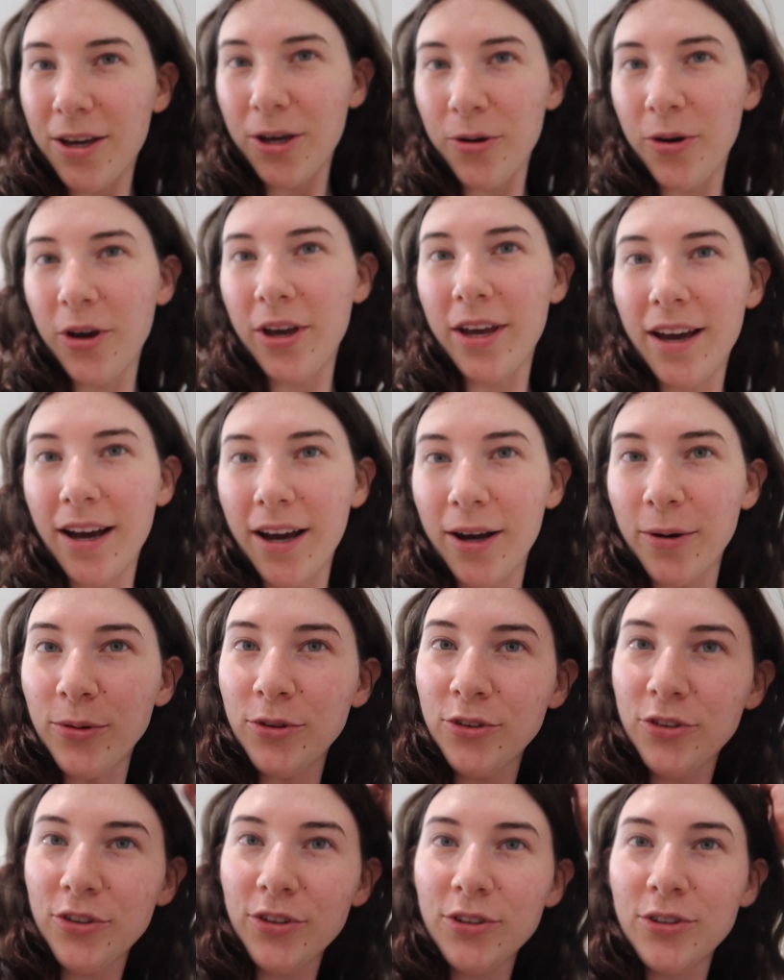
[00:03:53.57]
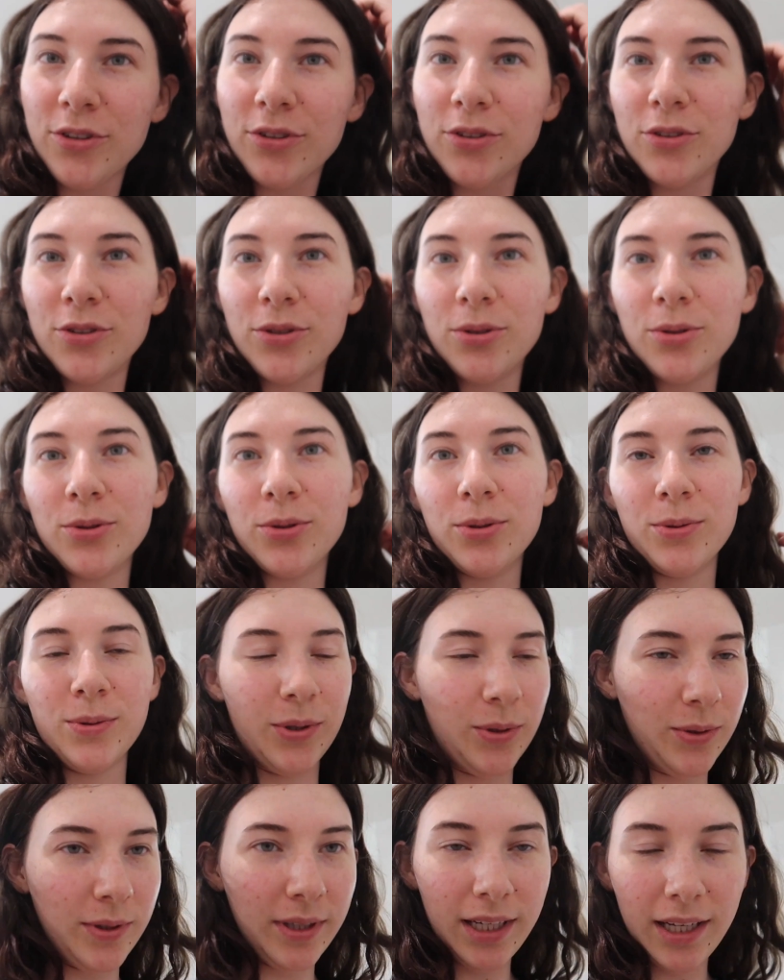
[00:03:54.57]
Okay, I was just
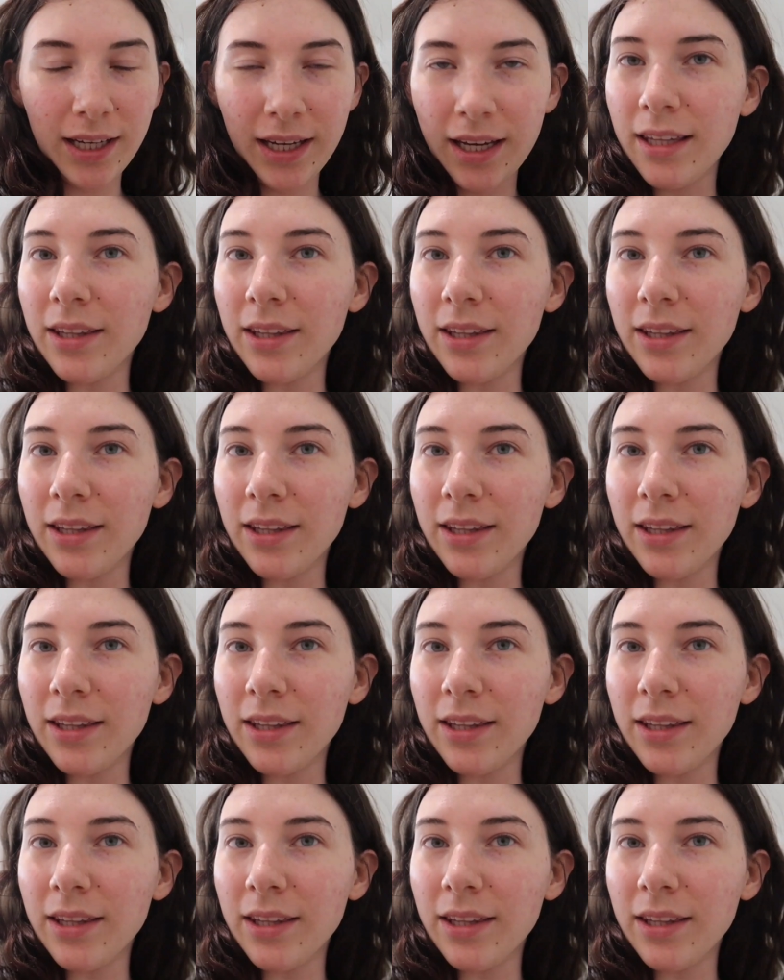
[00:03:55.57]
scrolling